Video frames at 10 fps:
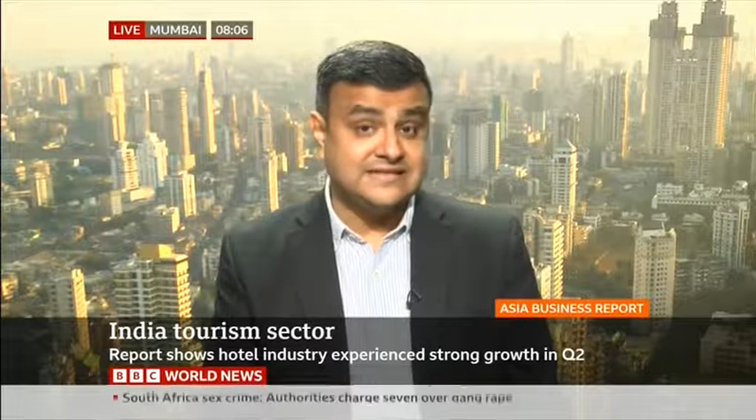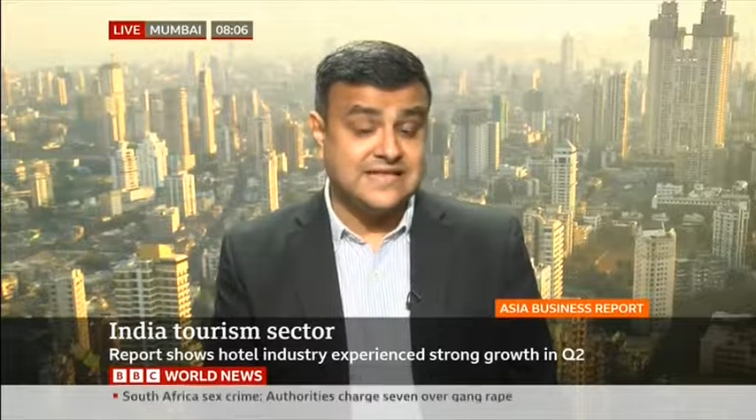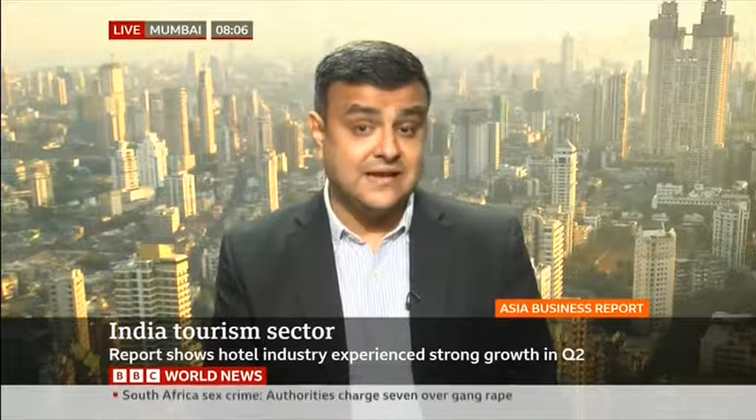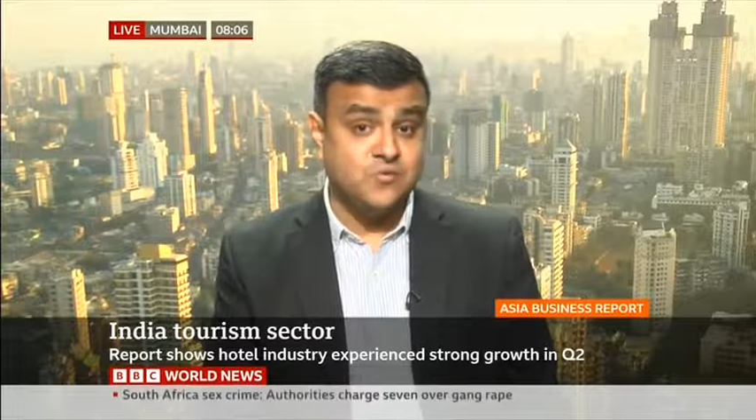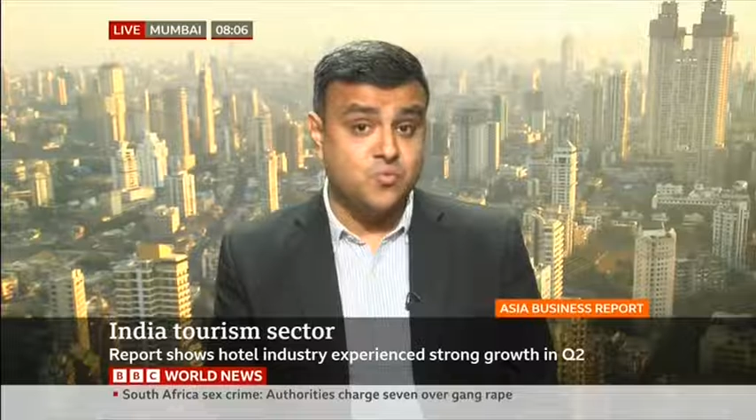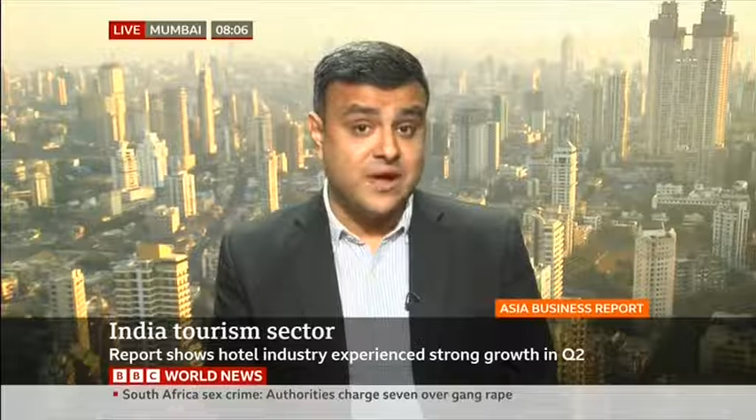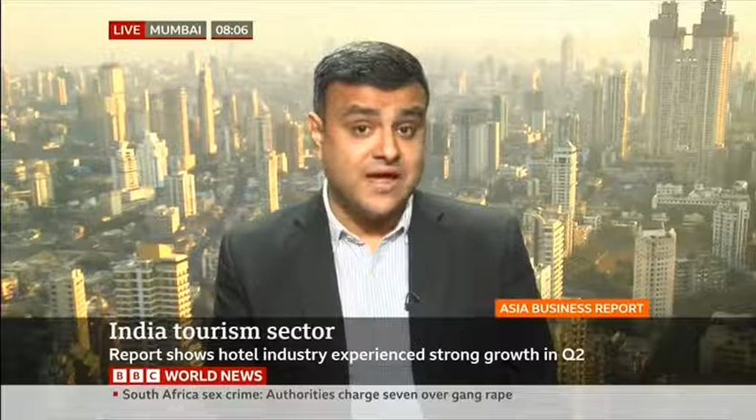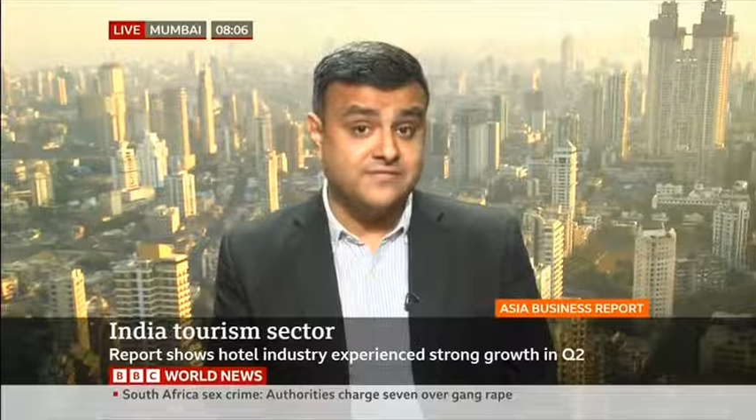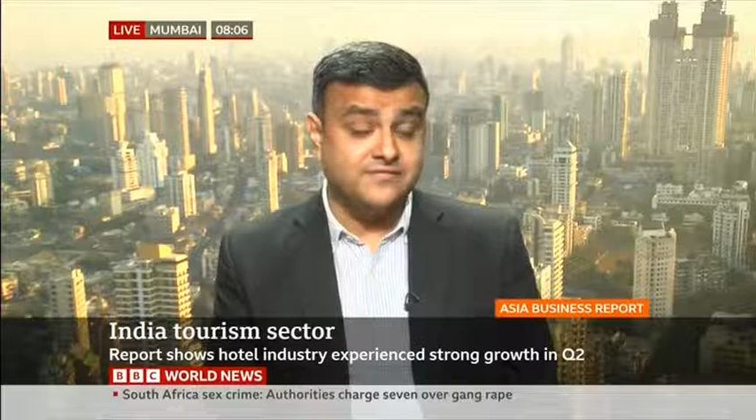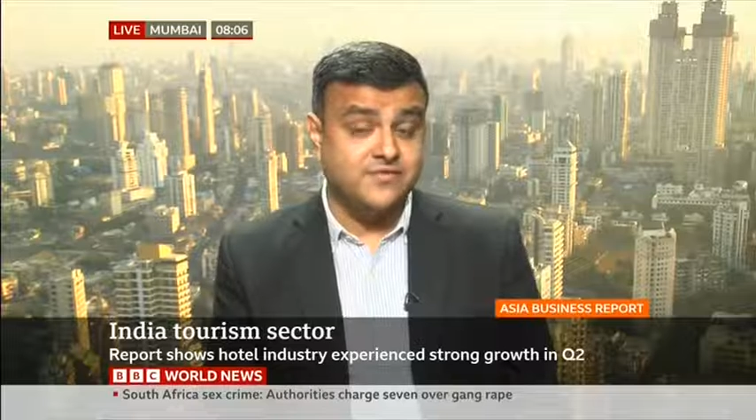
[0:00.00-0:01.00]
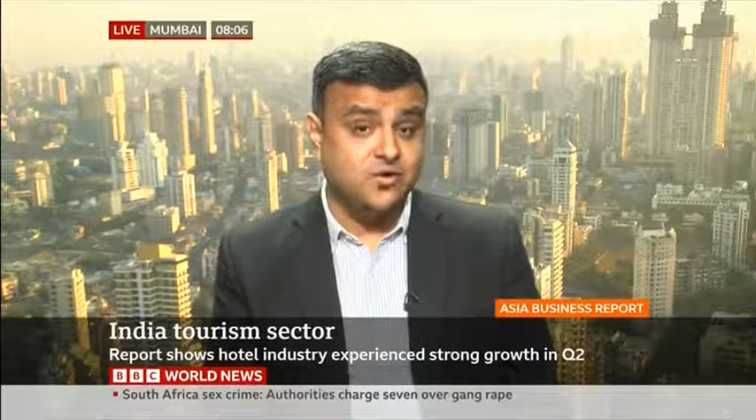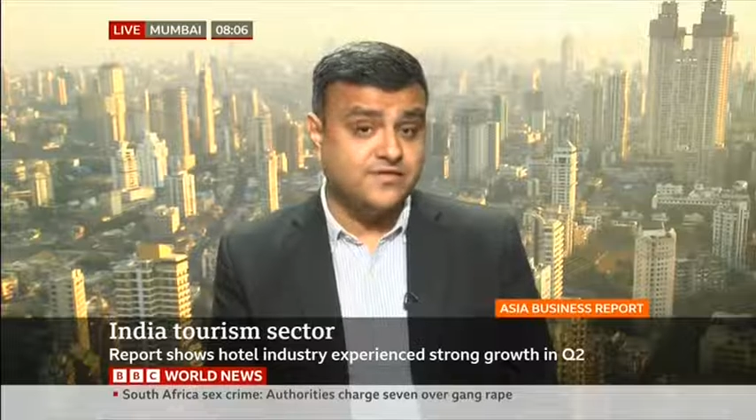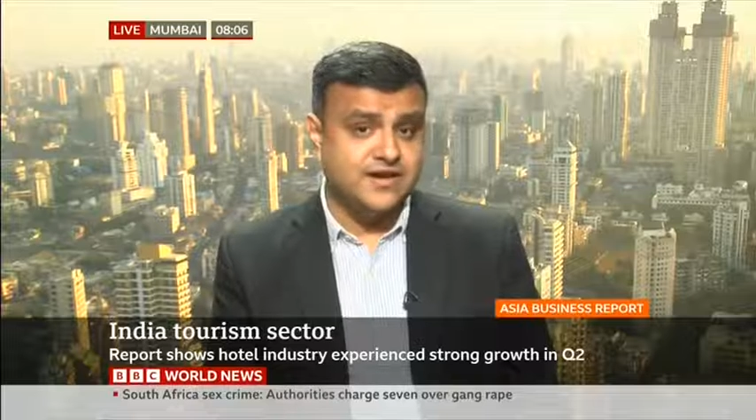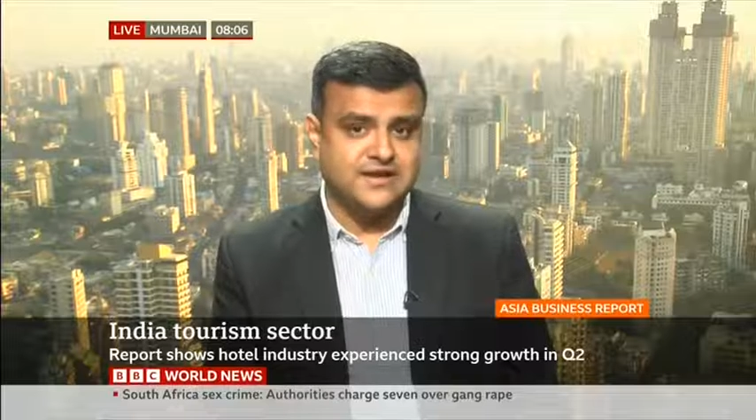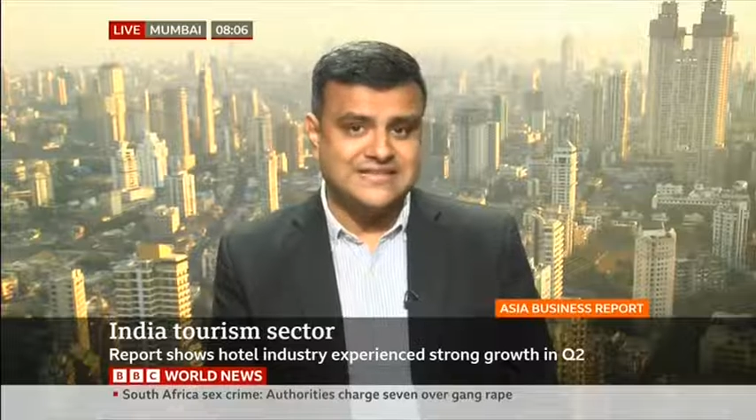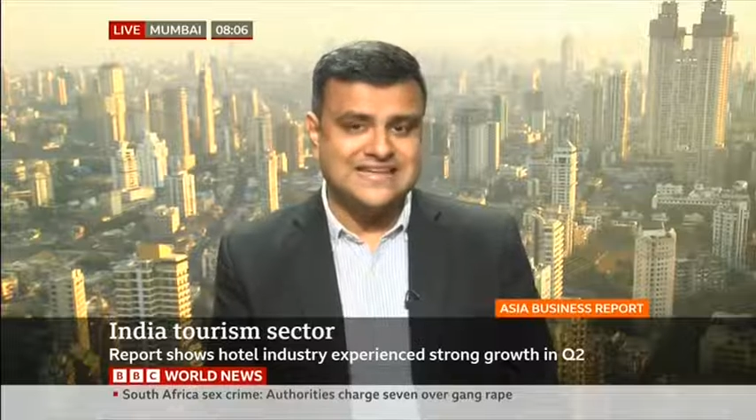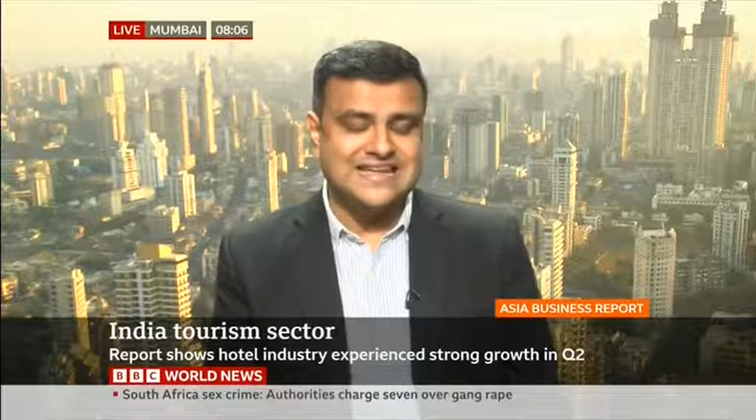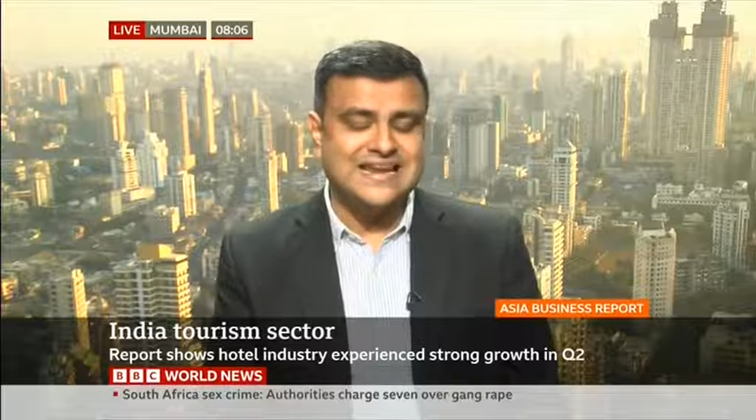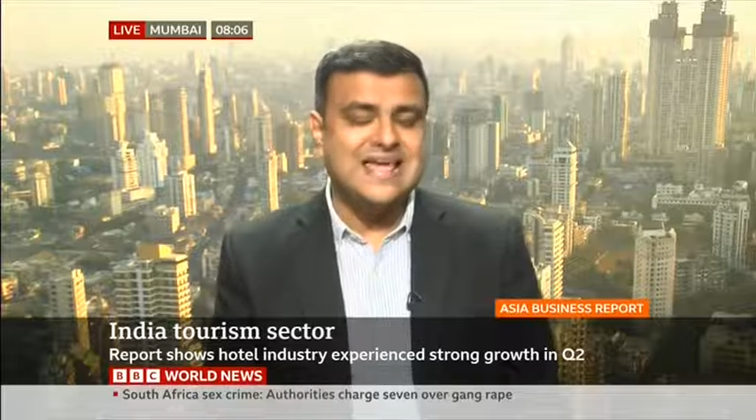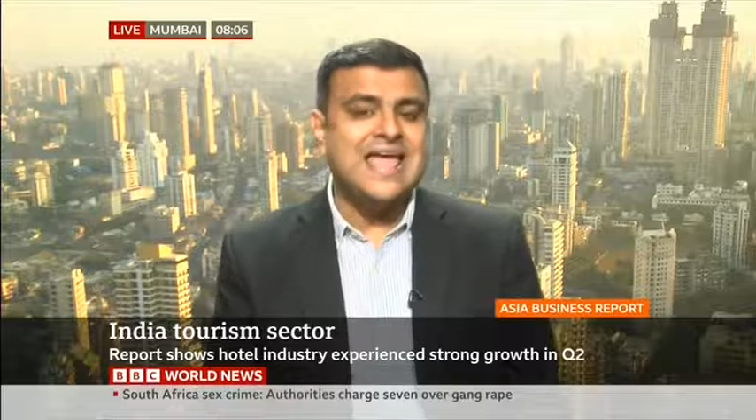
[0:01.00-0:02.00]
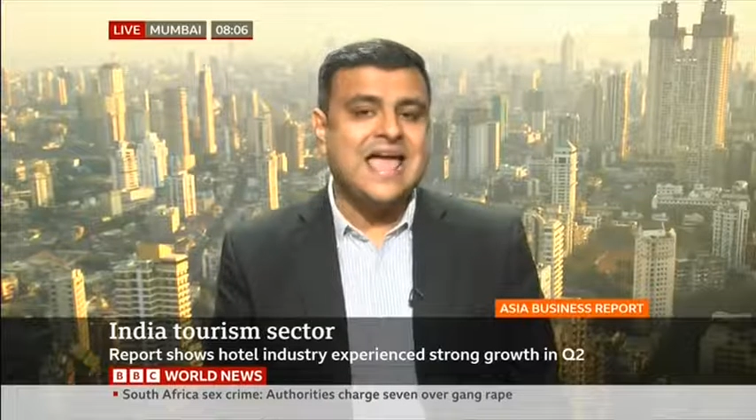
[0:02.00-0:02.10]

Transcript: second wave of COVID-19,